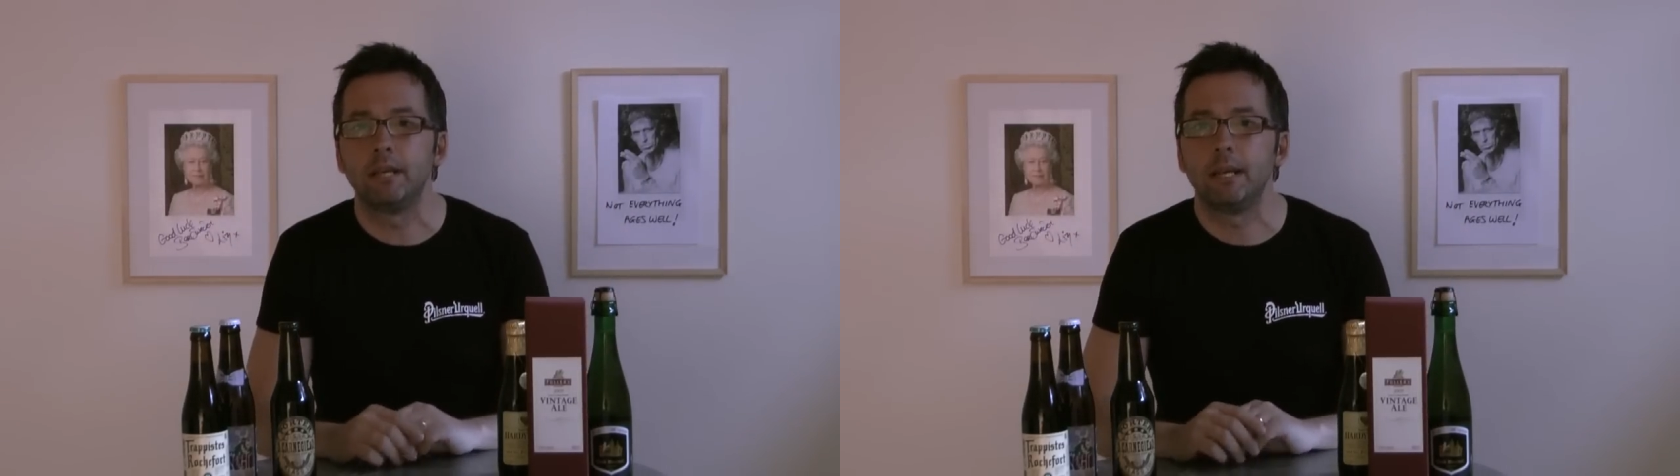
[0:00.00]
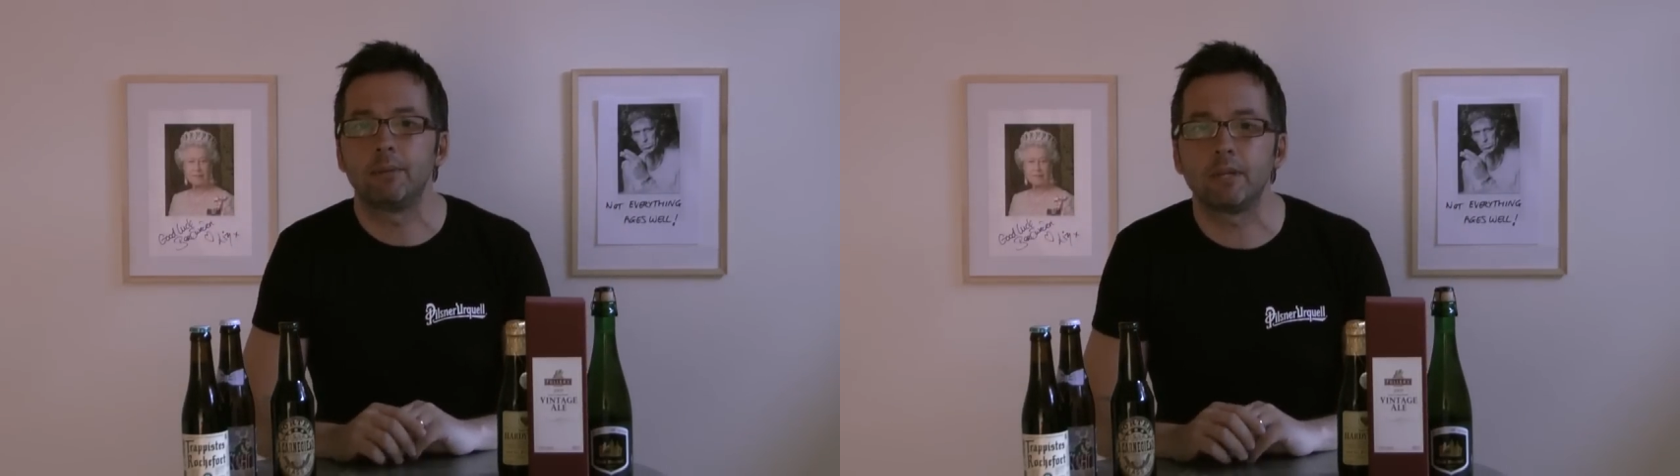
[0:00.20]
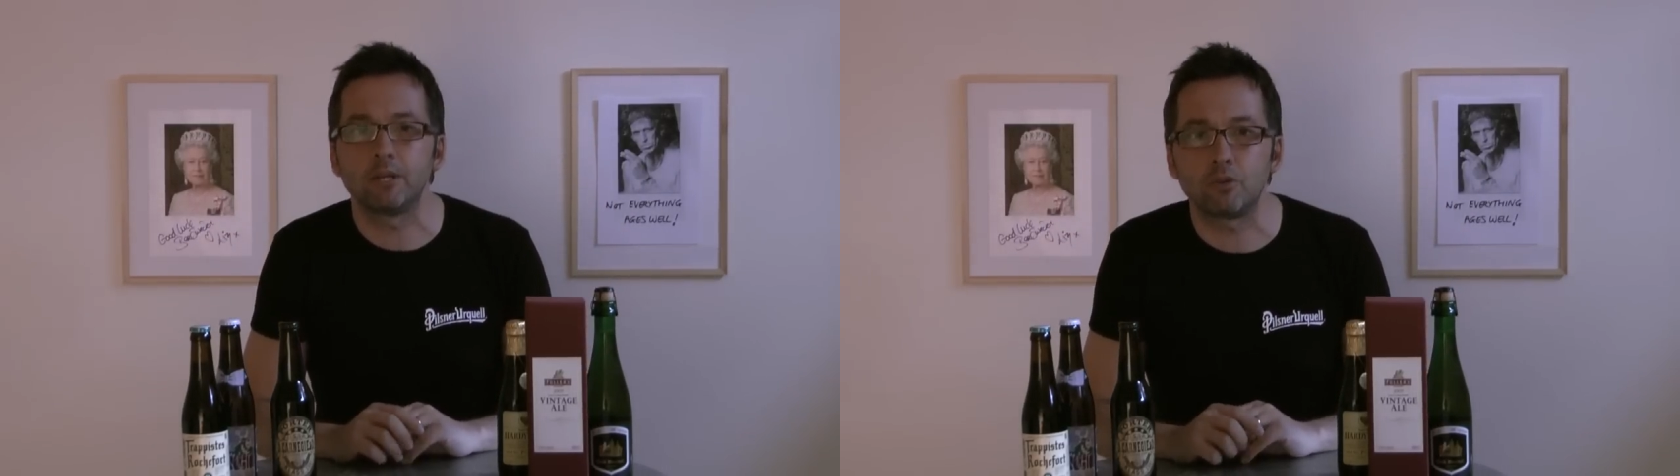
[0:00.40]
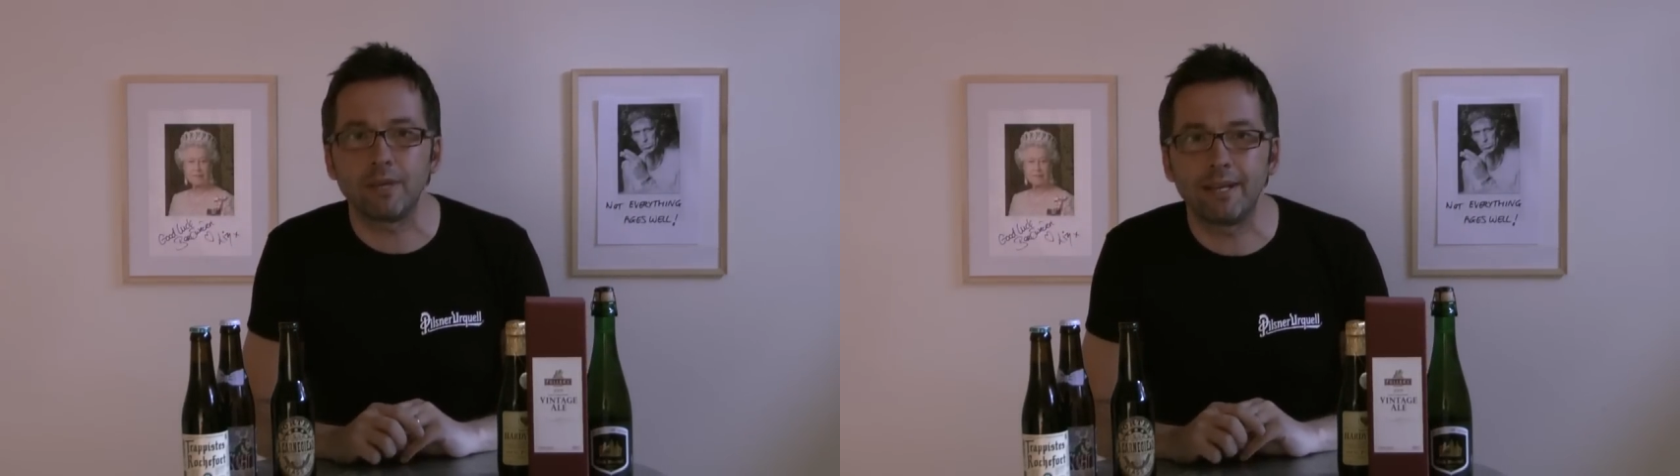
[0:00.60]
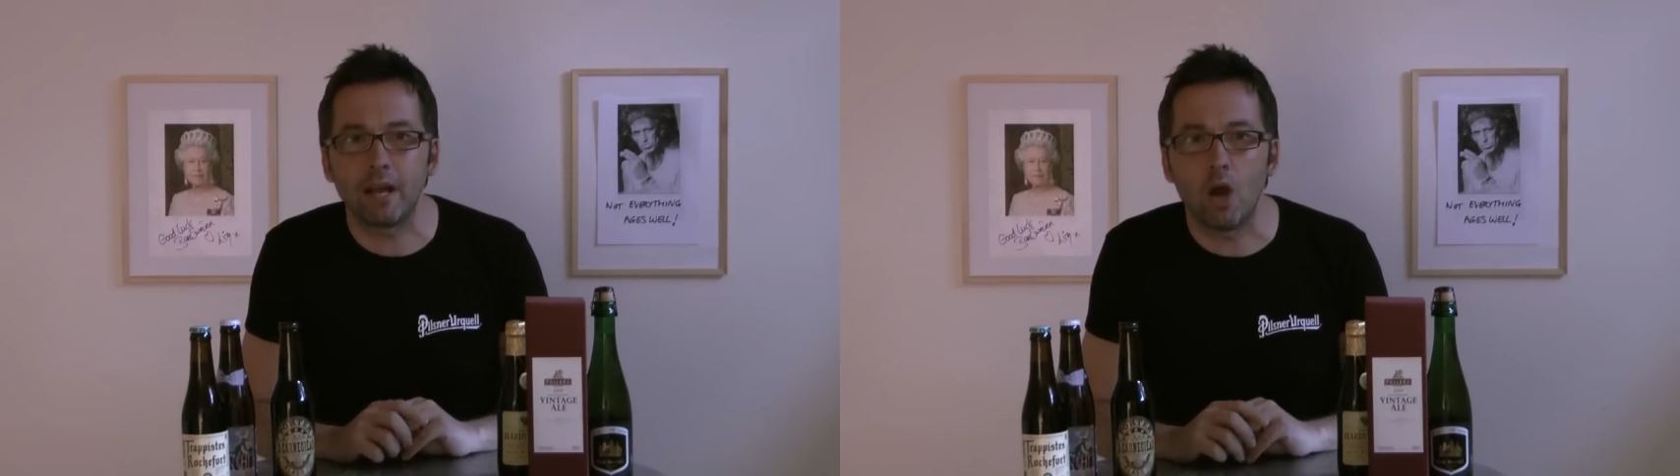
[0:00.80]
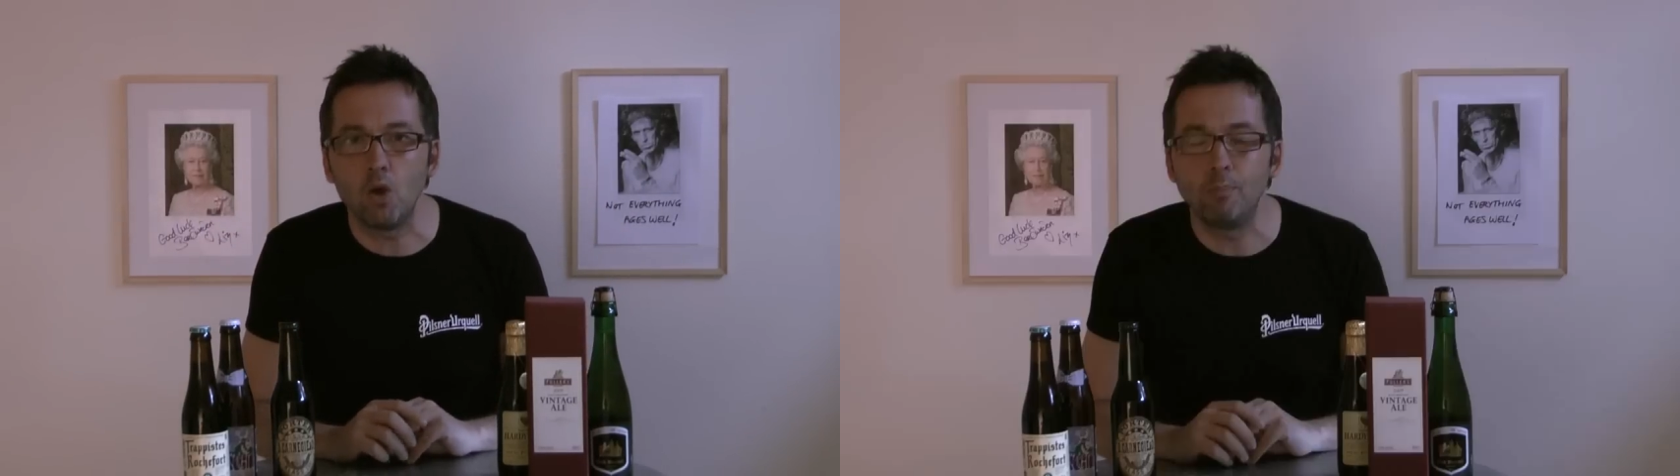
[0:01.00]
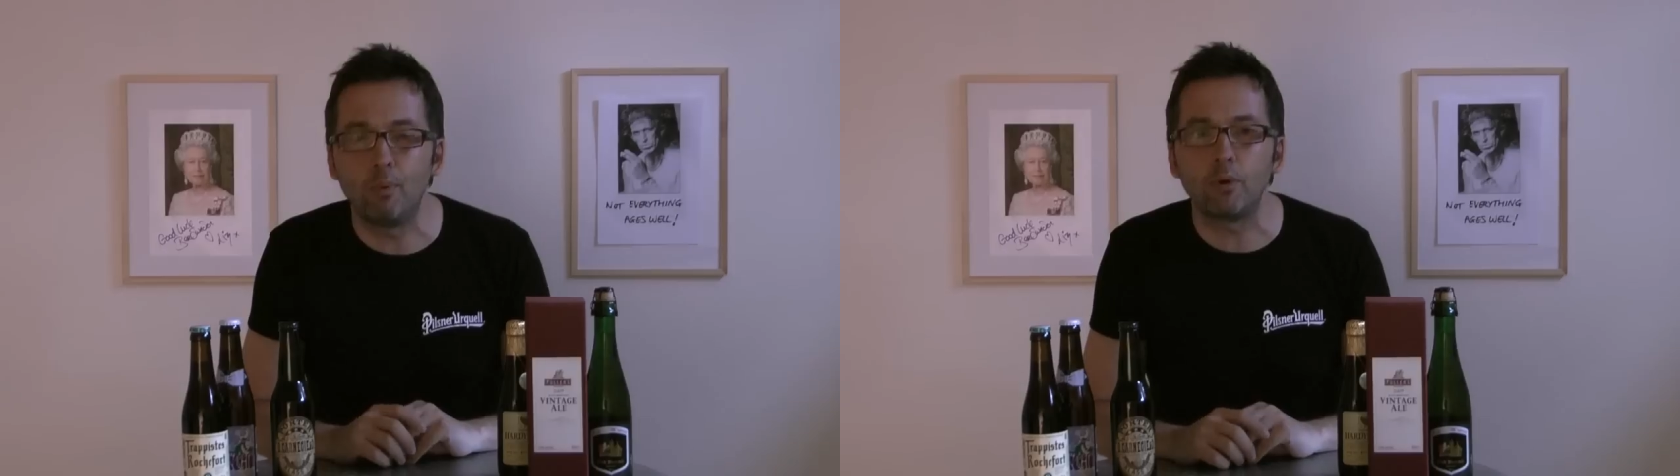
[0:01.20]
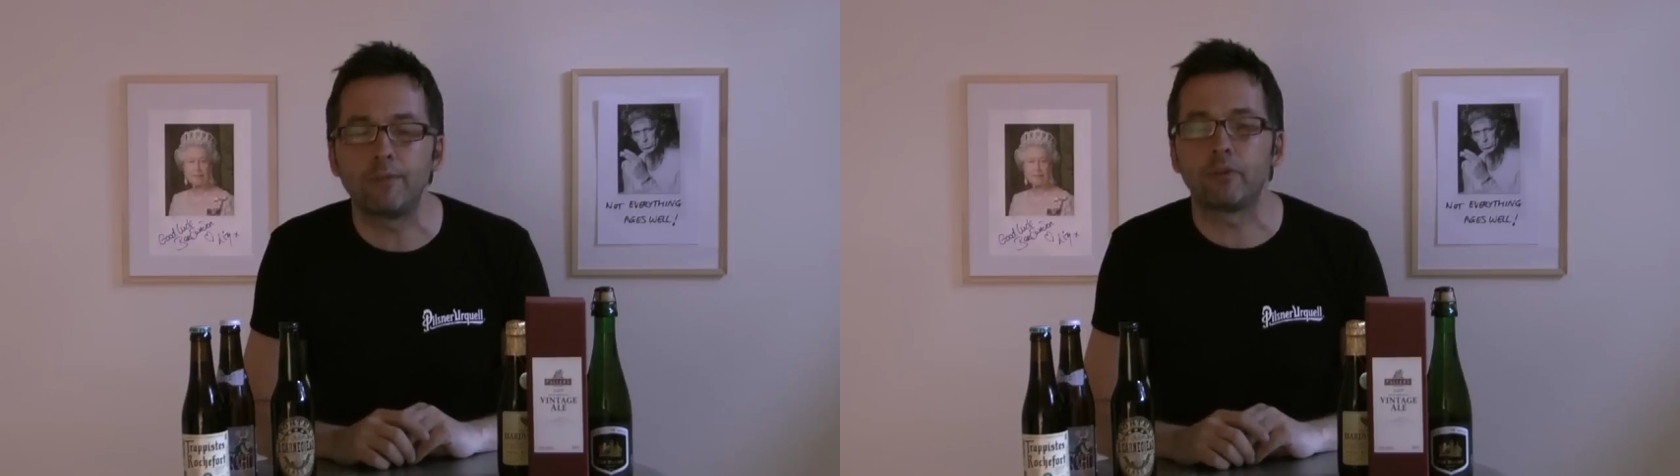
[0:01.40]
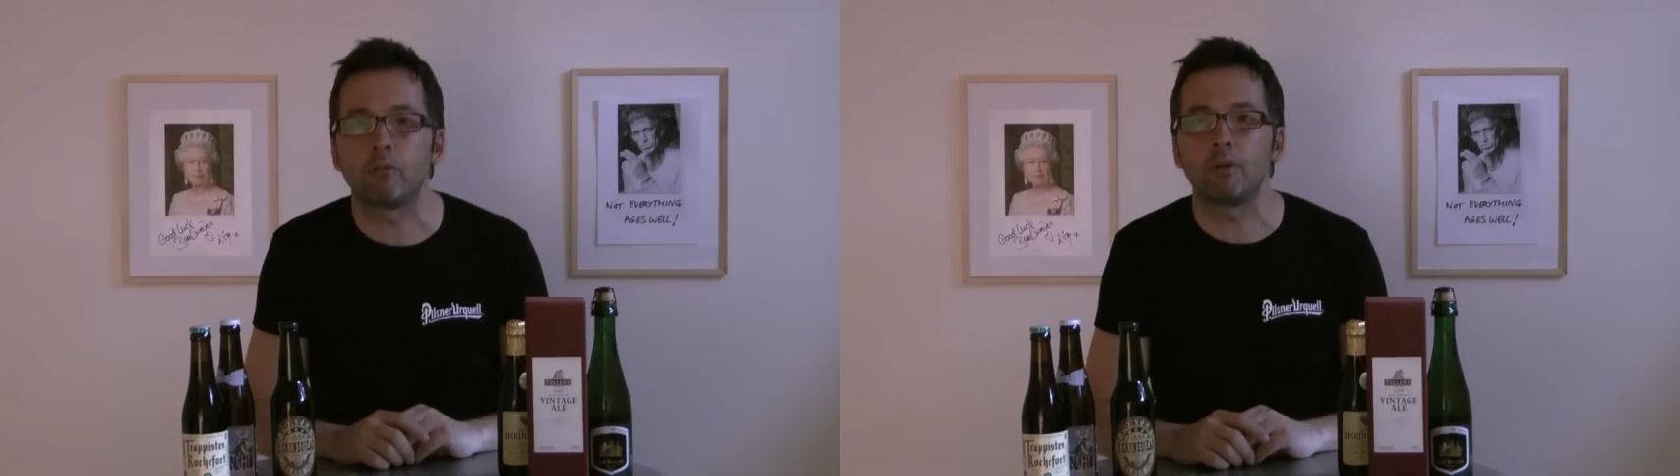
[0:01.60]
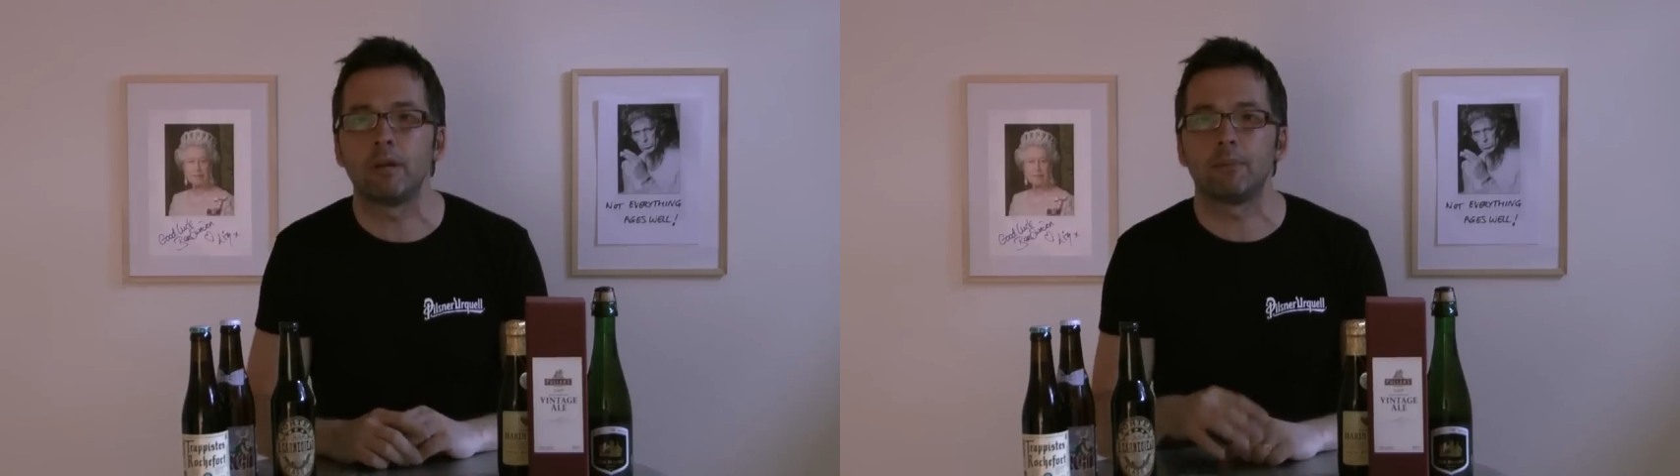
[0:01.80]
It was like drinking Oh Boy for
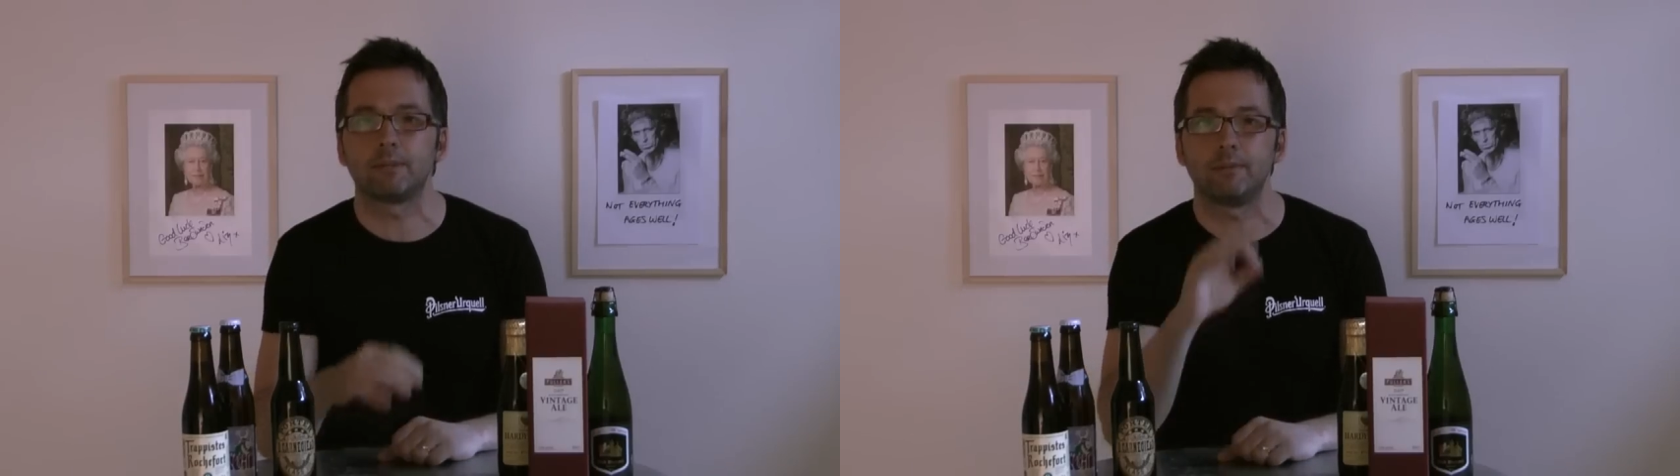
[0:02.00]
grown-ups.